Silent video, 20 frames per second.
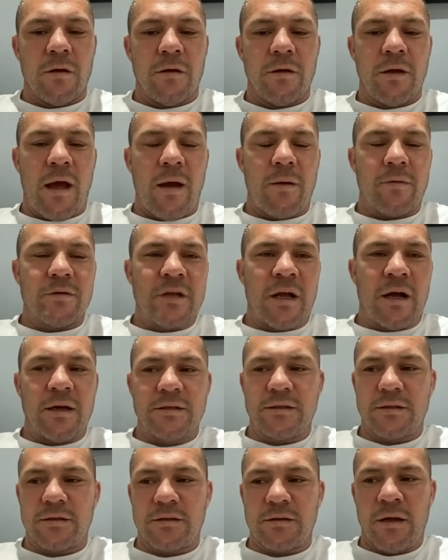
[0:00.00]
Yeah, it was
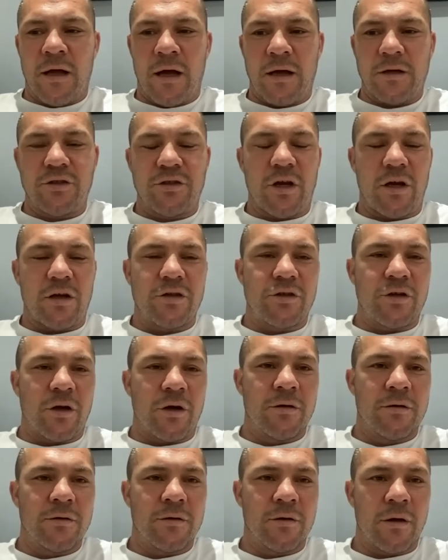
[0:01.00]
nice, nice
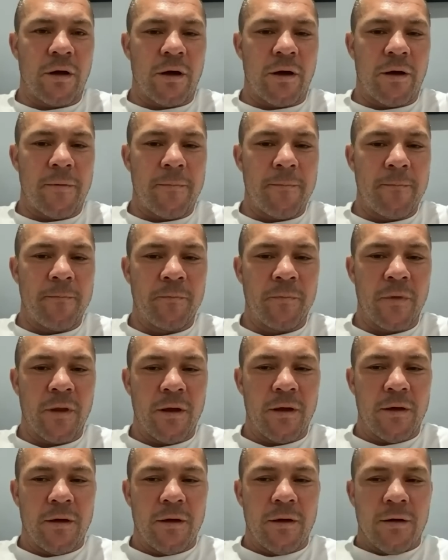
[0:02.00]
gesture. Um,
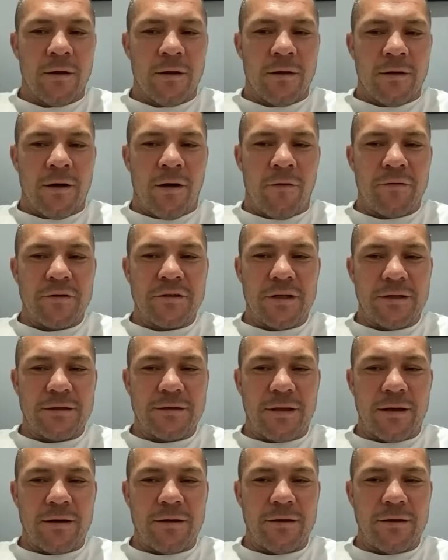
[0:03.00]
obviously,
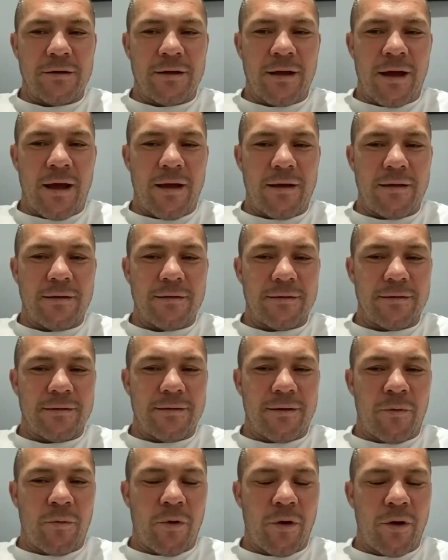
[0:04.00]
didn't get
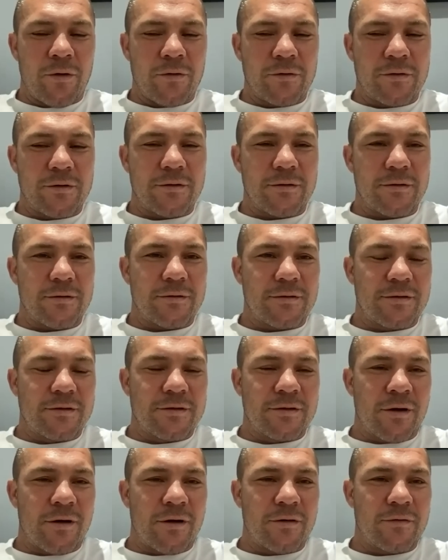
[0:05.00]
a world
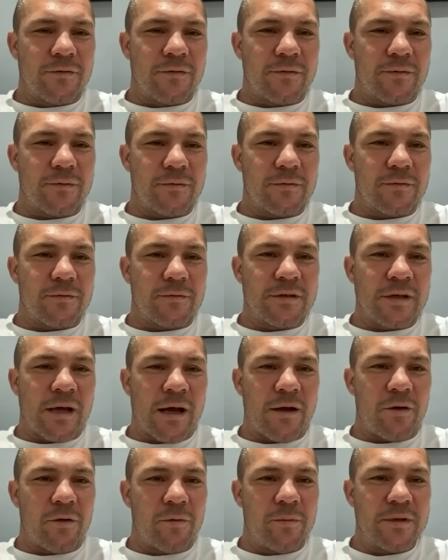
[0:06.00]
sort of
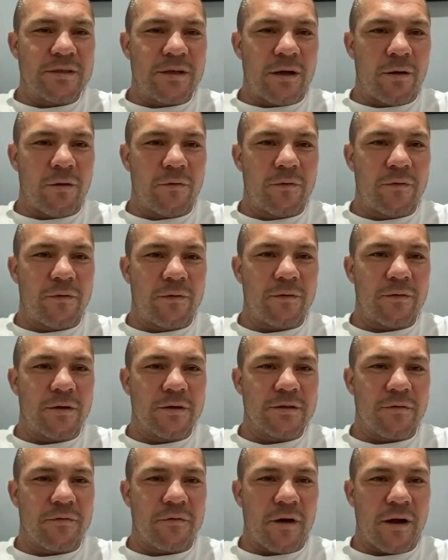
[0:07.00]
title myself
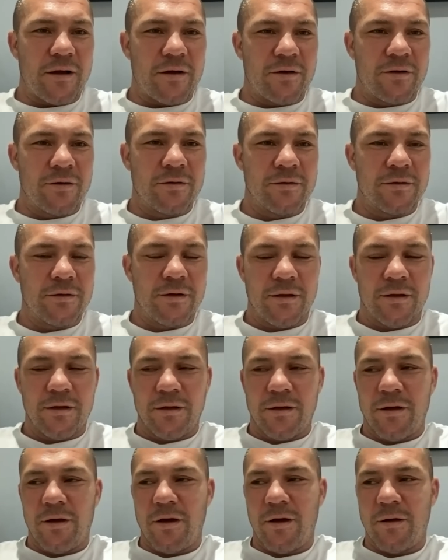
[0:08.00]
as a fighter.
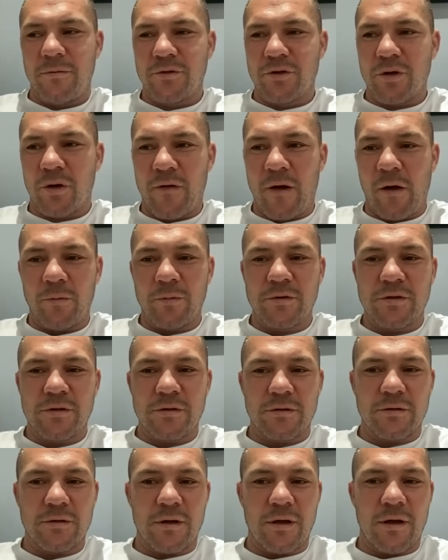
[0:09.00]
Yeah. Um, so I've
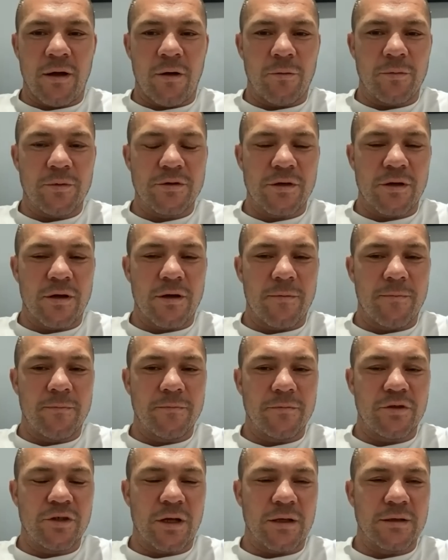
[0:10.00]
helped helped
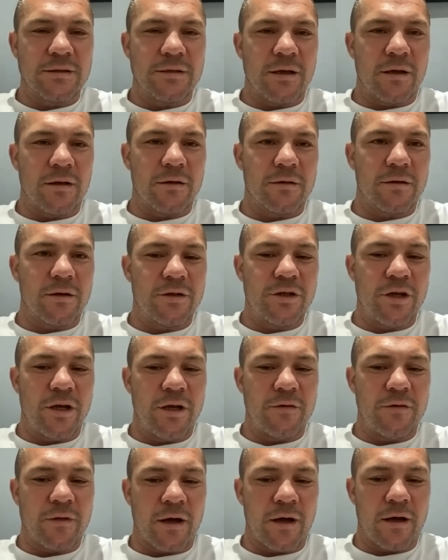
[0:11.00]
um, Chantelle
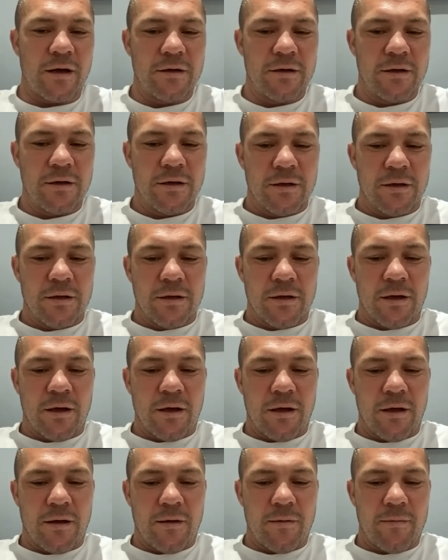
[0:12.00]
achieve that,
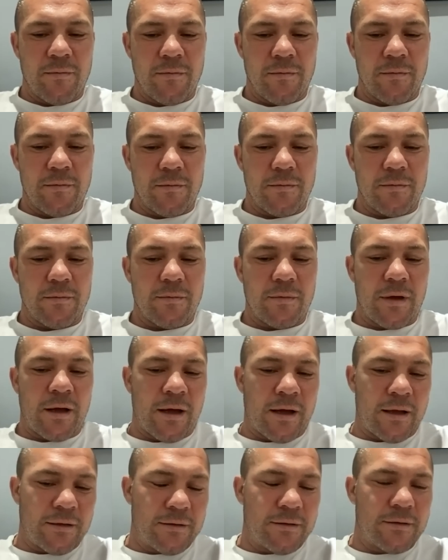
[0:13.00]
um,
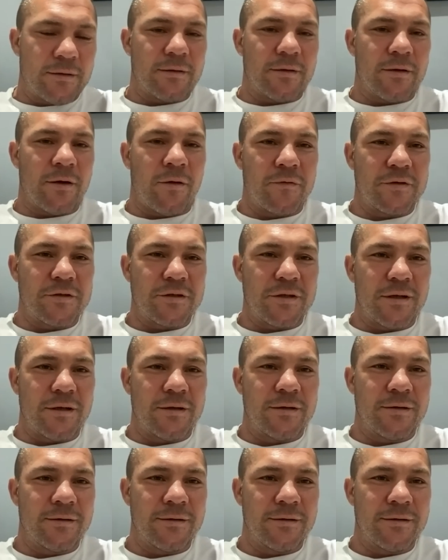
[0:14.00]
and obviously